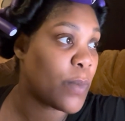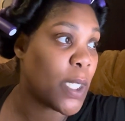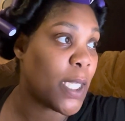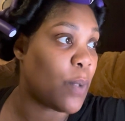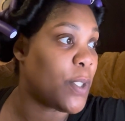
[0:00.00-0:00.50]

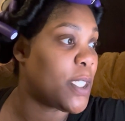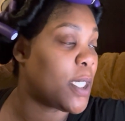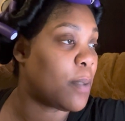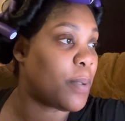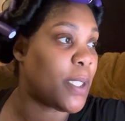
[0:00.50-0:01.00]
Again, we
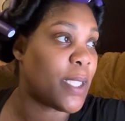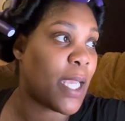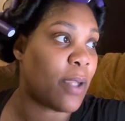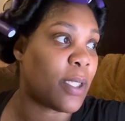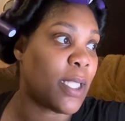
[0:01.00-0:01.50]
did complete the
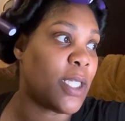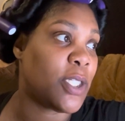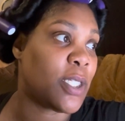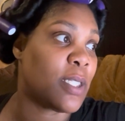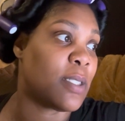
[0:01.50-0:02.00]

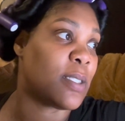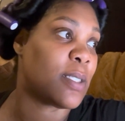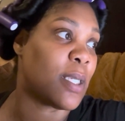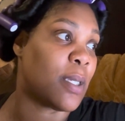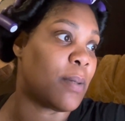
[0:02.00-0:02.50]

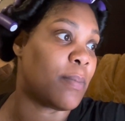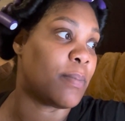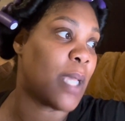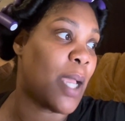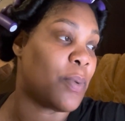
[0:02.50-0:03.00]
calculations.
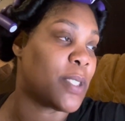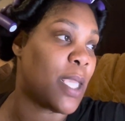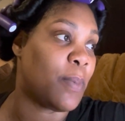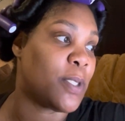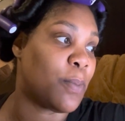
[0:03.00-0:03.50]
I was
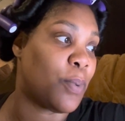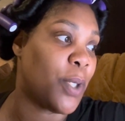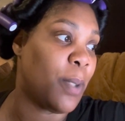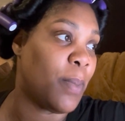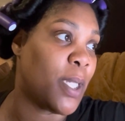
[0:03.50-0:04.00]
able to
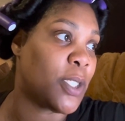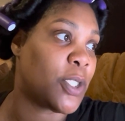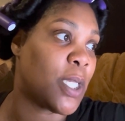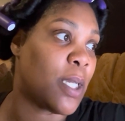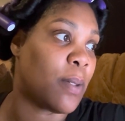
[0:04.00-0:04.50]
pretty
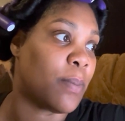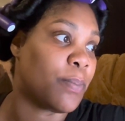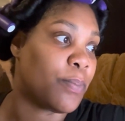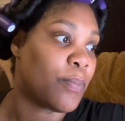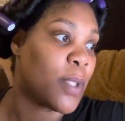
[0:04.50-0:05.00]
much
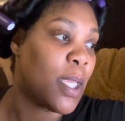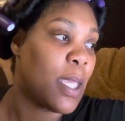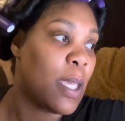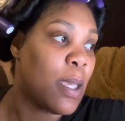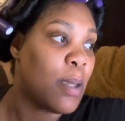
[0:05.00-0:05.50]

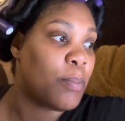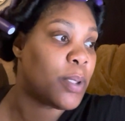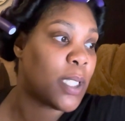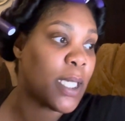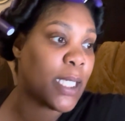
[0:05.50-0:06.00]

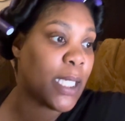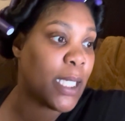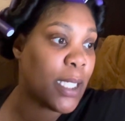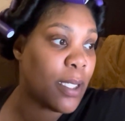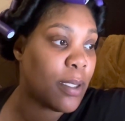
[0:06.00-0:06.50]
plug
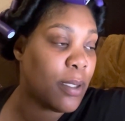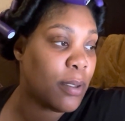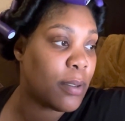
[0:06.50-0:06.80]
in